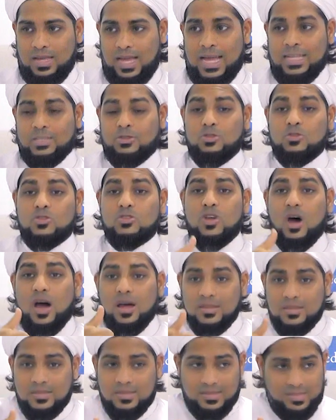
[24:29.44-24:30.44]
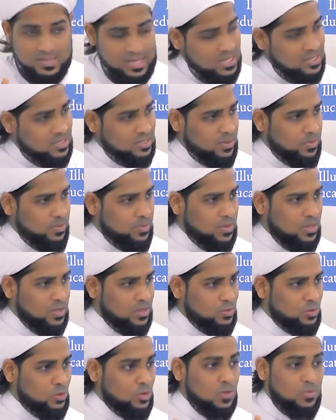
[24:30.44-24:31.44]
And to not say
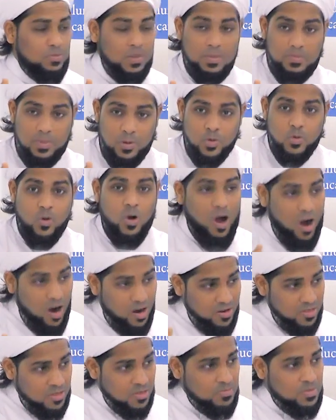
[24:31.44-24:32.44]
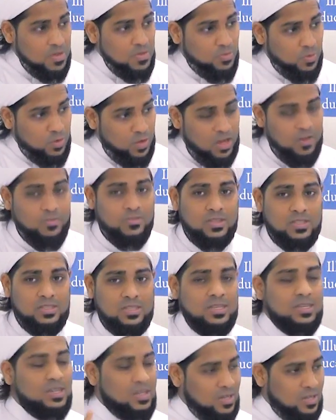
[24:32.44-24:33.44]
something to the people who are the people of it
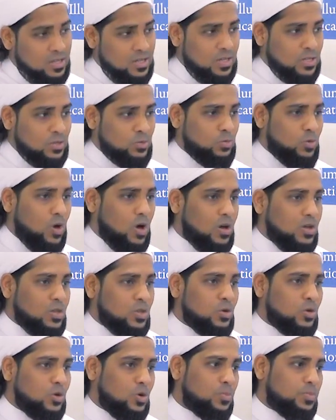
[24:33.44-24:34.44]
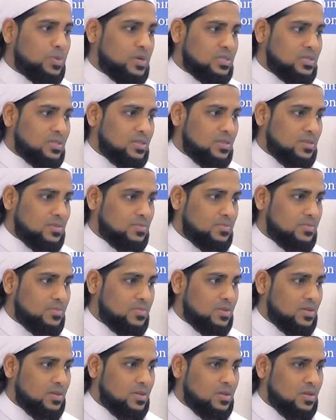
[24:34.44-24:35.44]
is wrong, you're oppressing them.
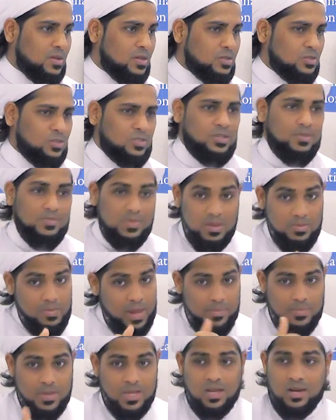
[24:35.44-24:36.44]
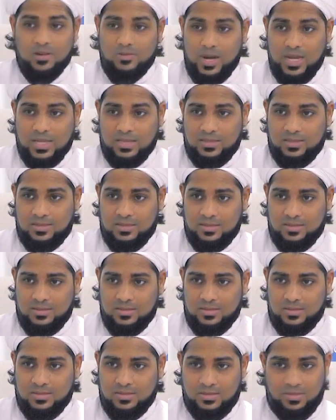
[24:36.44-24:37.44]
So something might be correct,
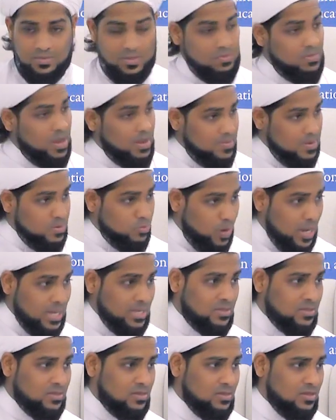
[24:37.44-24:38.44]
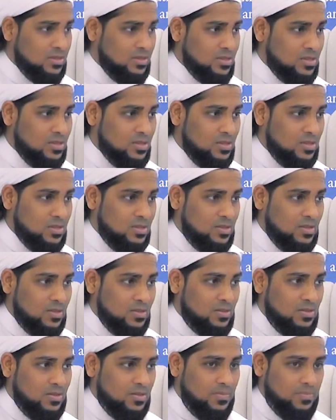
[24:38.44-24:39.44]
something might be right,
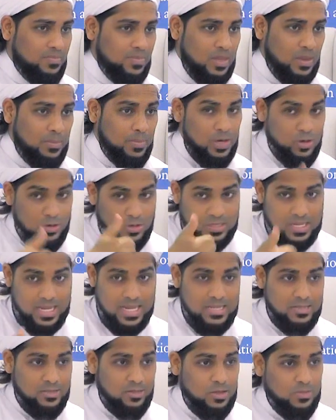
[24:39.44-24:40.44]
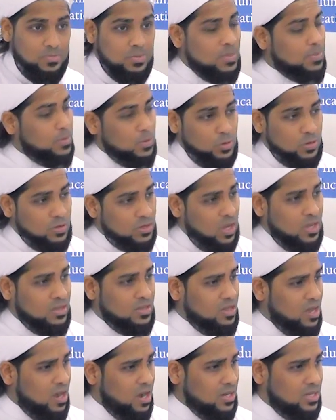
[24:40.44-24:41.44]
but you're saying to the people who are not
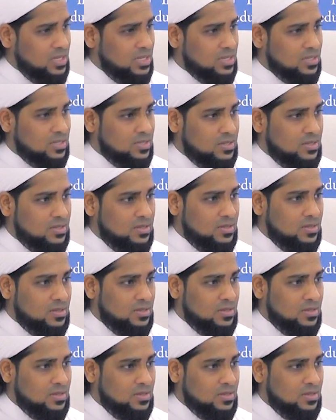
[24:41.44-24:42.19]
the audience.